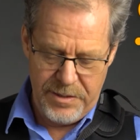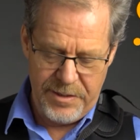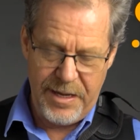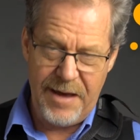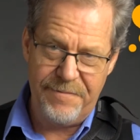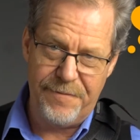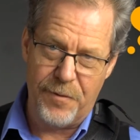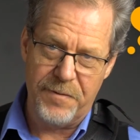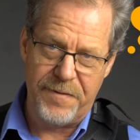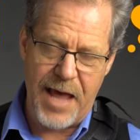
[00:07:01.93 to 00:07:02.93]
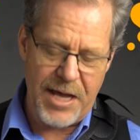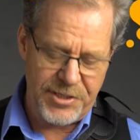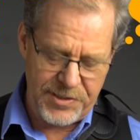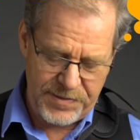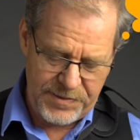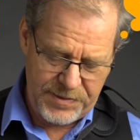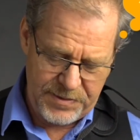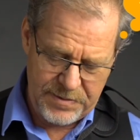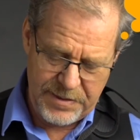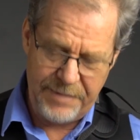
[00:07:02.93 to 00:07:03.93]
They have 4 flashes.
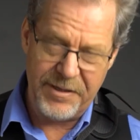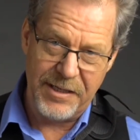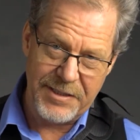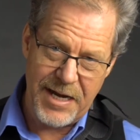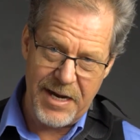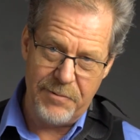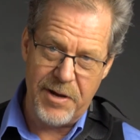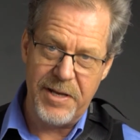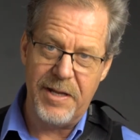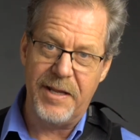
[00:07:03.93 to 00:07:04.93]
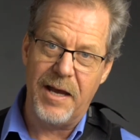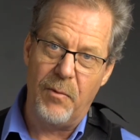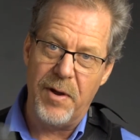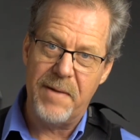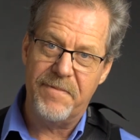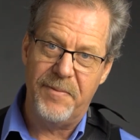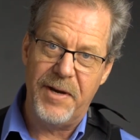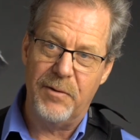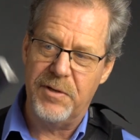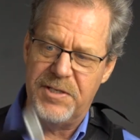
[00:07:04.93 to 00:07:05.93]
They have a little tiny one, and they got one up from
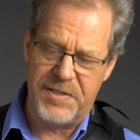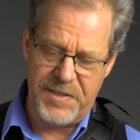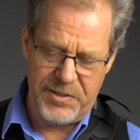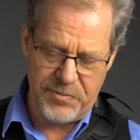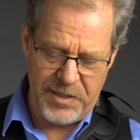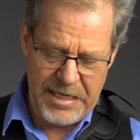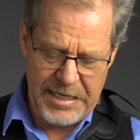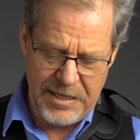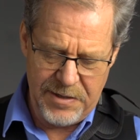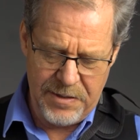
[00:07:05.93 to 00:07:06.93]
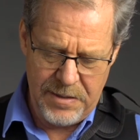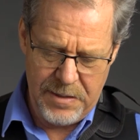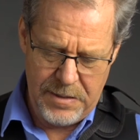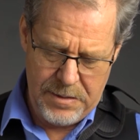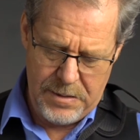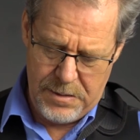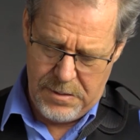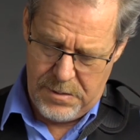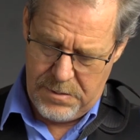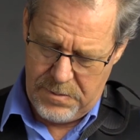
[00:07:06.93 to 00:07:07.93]
there, which is this one here,
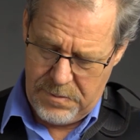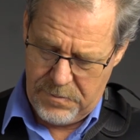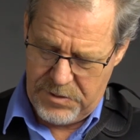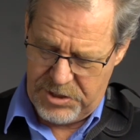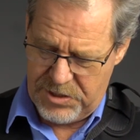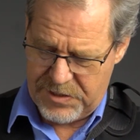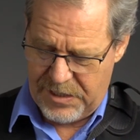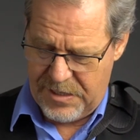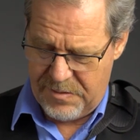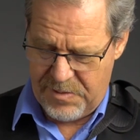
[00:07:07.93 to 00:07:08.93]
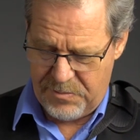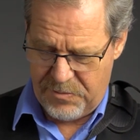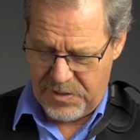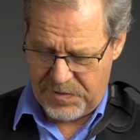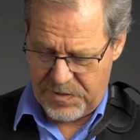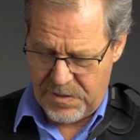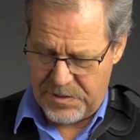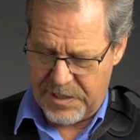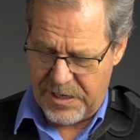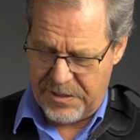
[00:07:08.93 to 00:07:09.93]
which is, I can't remember what it's
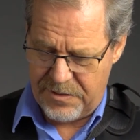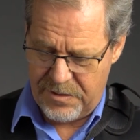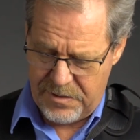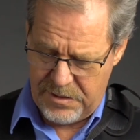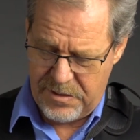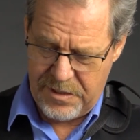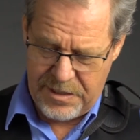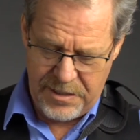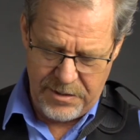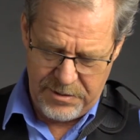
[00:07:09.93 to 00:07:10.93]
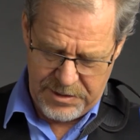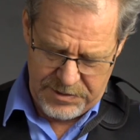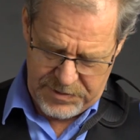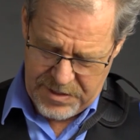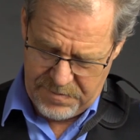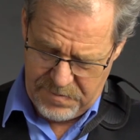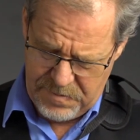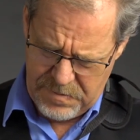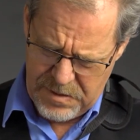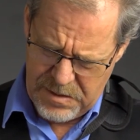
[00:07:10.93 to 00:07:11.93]
called either. You'd think I'd have looked this up.
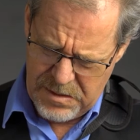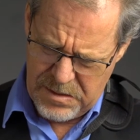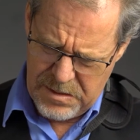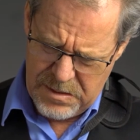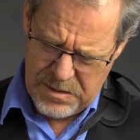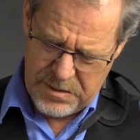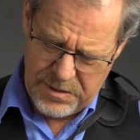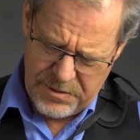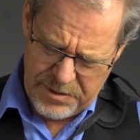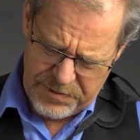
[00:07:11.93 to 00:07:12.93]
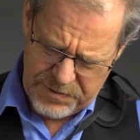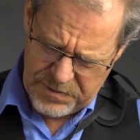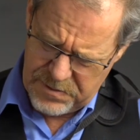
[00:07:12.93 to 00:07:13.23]
There it is.